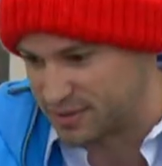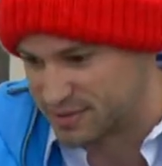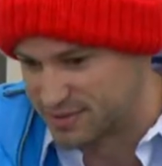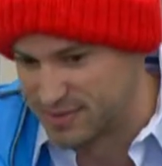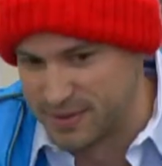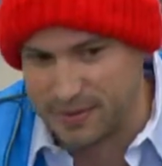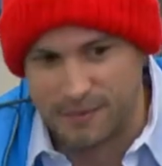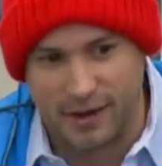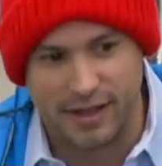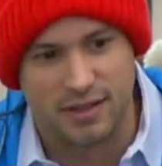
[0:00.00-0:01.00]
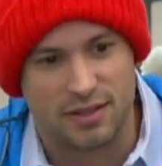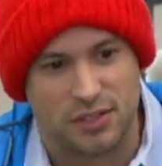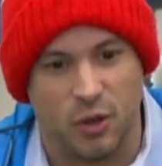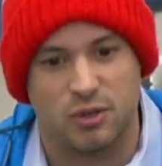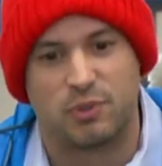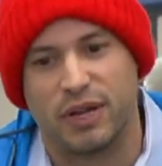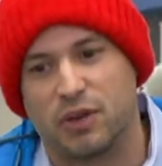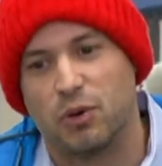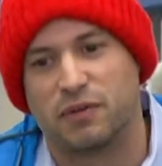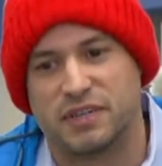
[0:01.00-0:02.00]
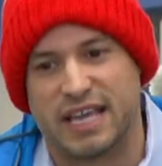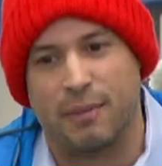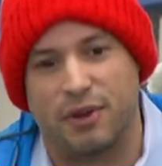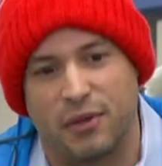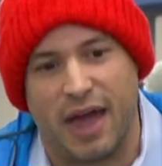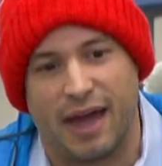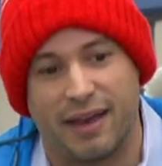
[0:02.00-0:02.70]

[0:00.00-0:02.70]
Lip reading: the more funding we can get in, the more we can do